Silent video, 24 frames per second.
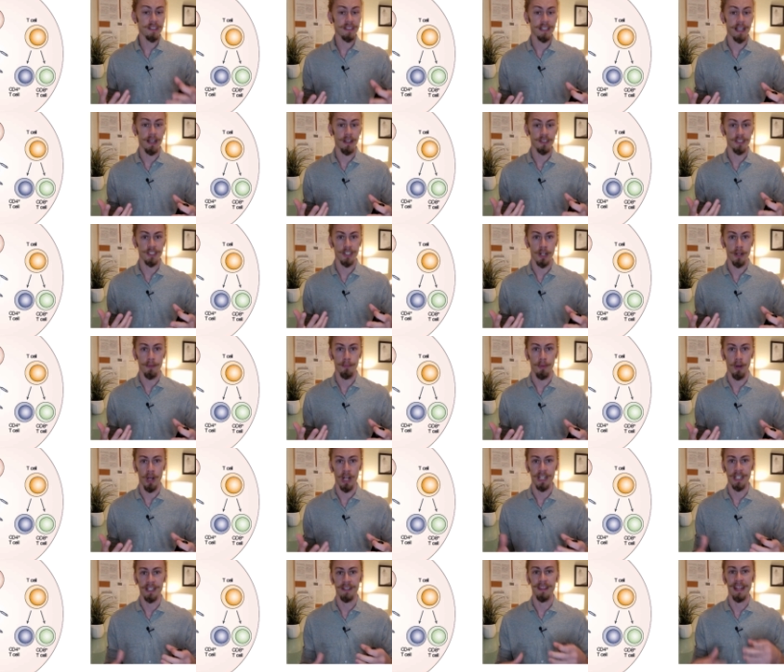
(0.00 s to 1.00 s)
cells in our
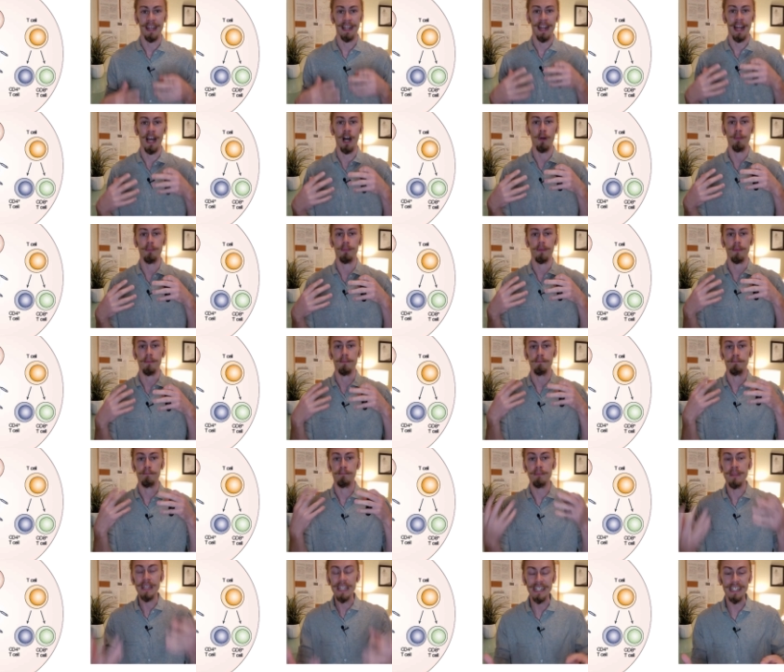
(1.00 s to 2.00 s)
body that help
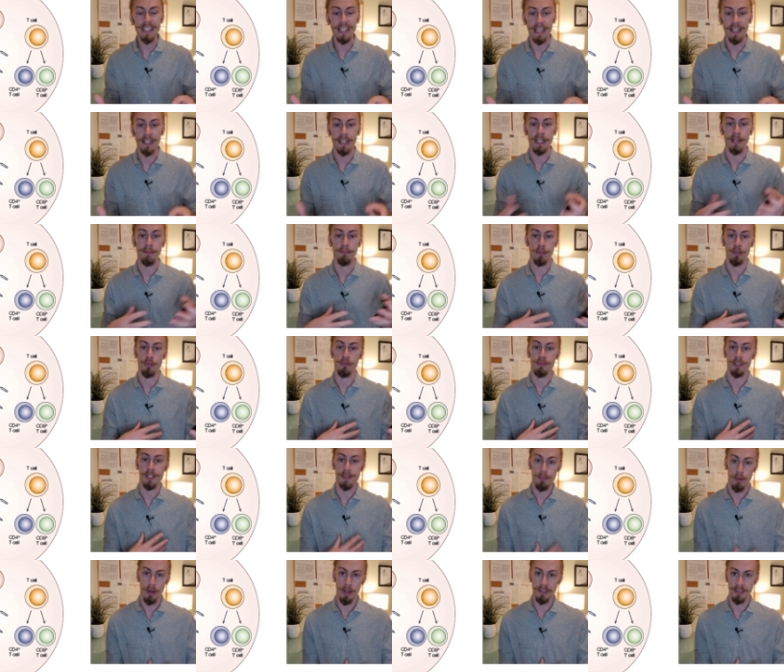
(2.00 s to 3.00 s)
mediate immune
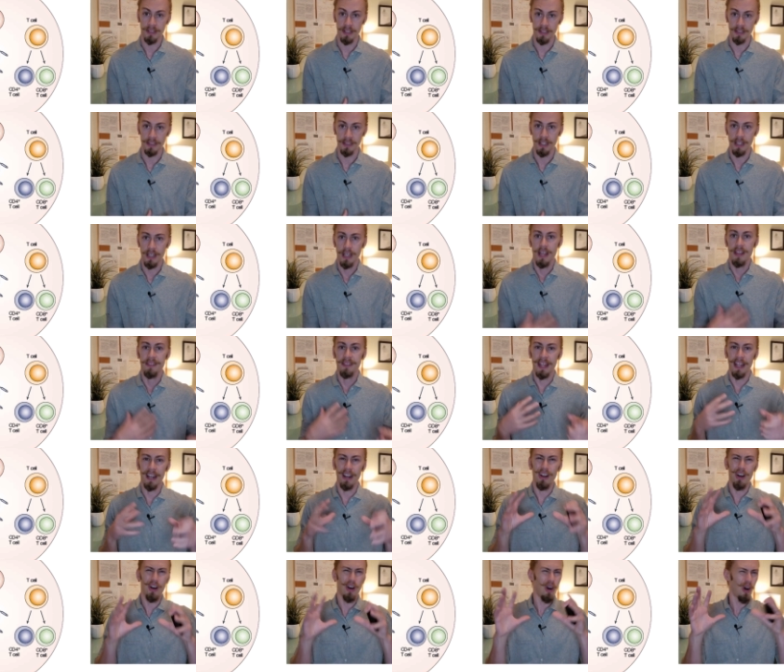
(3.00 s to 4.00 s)
responses
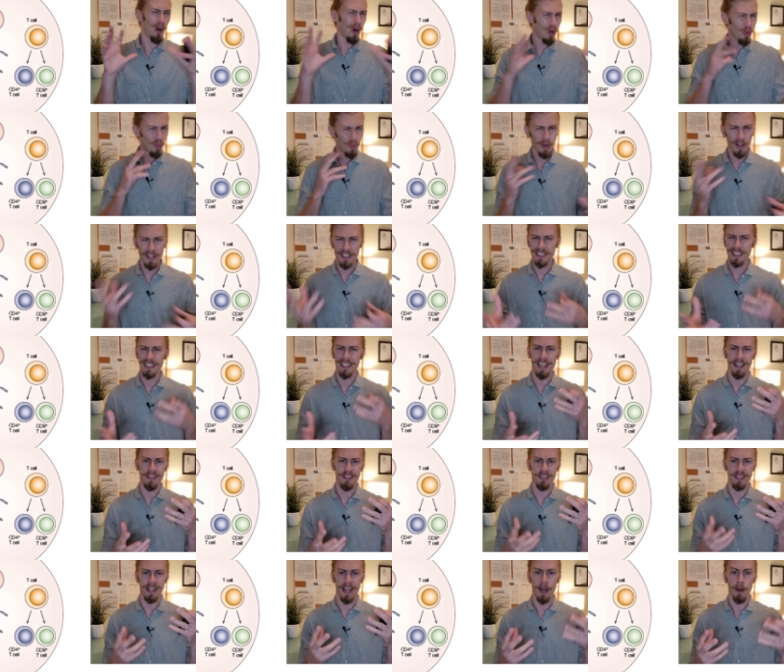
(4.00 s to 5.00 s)
that all work
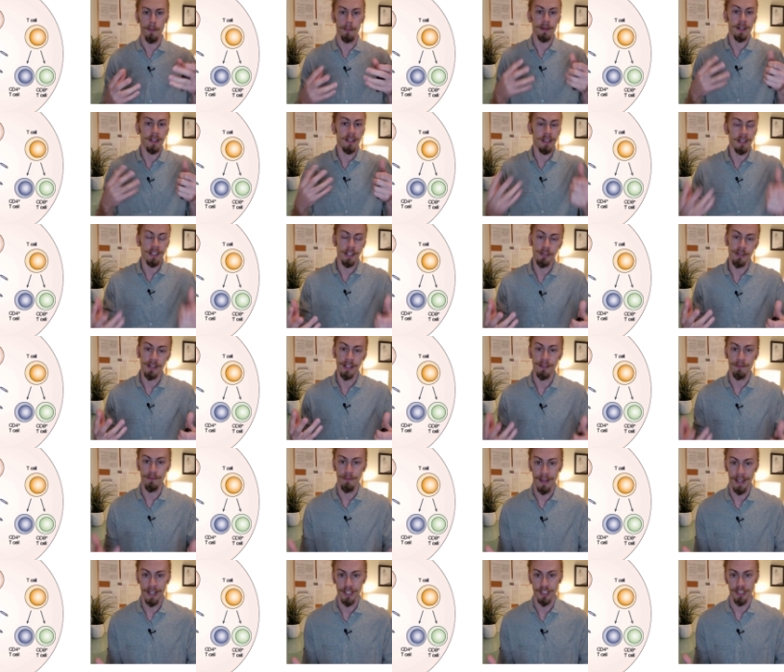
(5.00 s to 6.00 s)
together to help clear
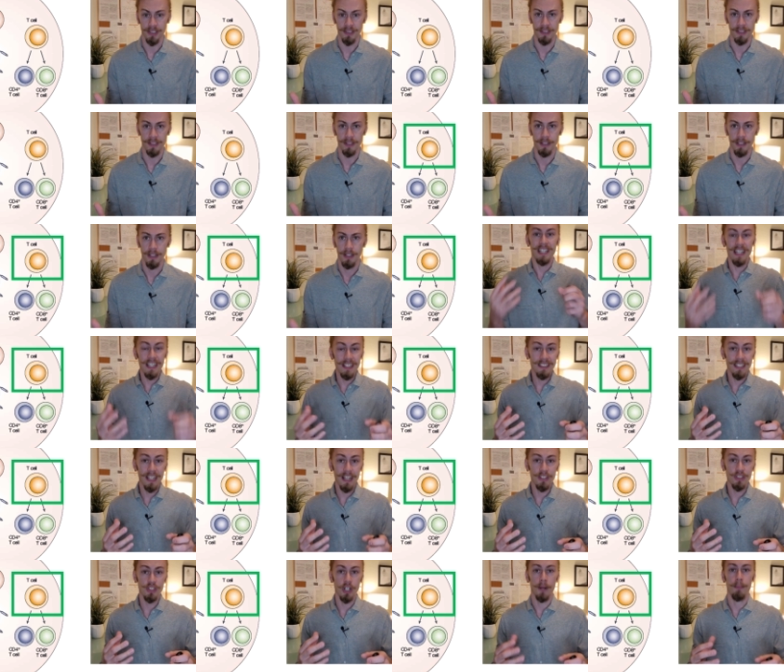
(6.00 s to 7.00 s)
infections. T
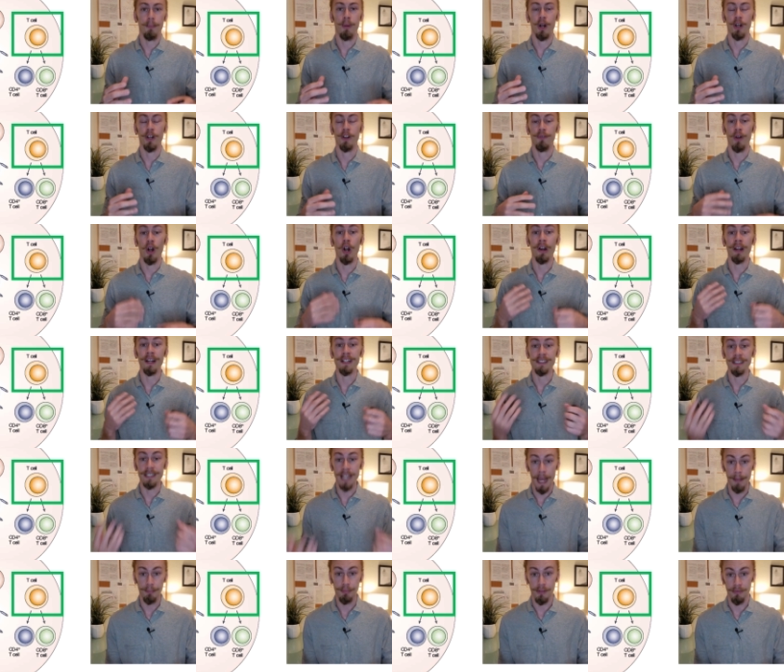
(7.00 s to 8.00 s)
cells are part of our
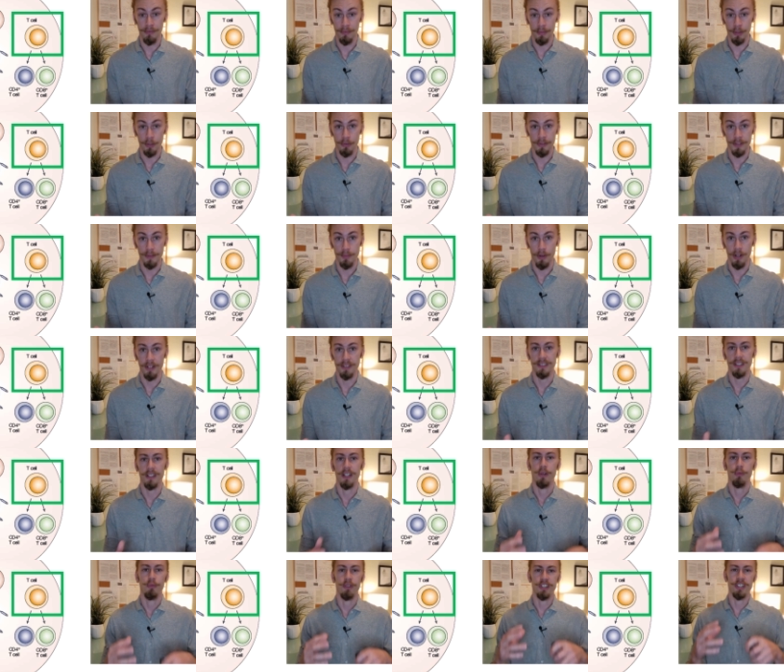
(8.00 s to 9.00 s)
adaptive immune response,
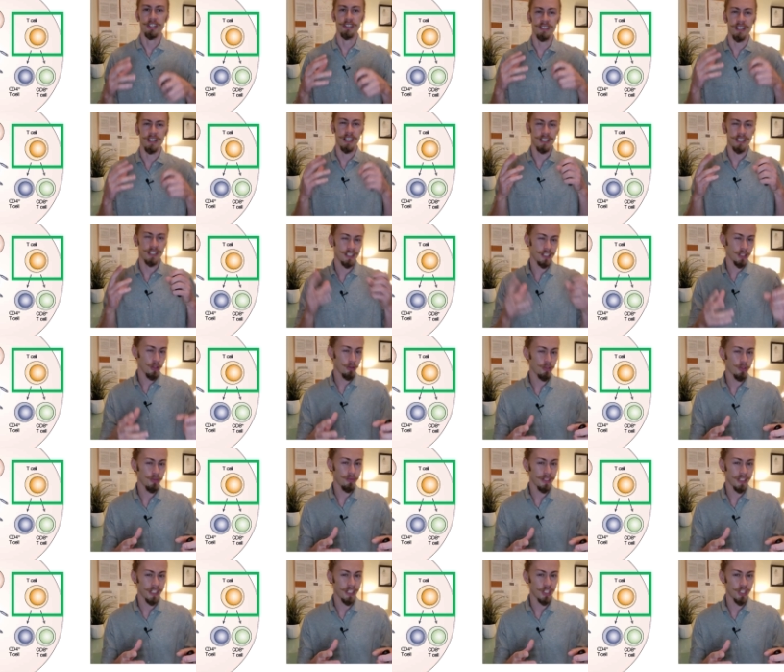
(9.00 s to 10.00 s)
which is a slow
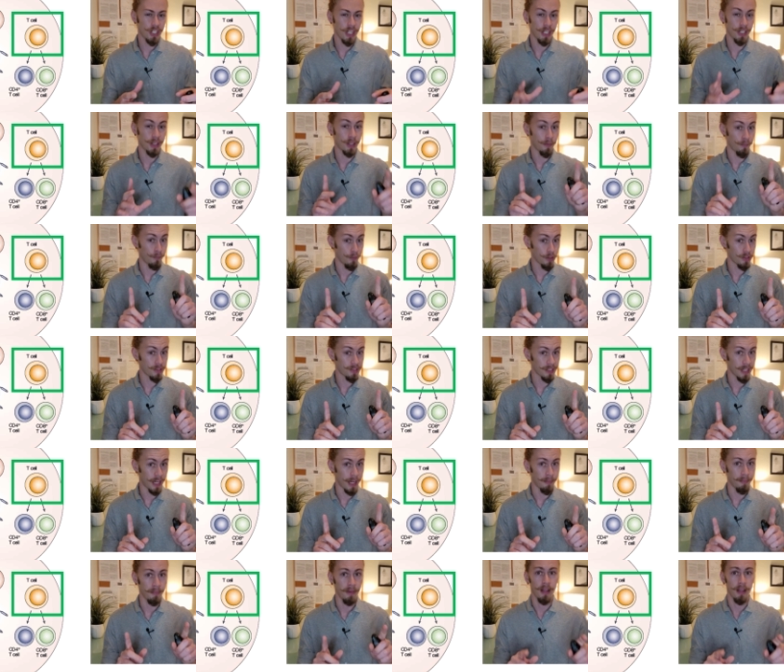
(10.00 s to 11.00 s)
to initiate the first time,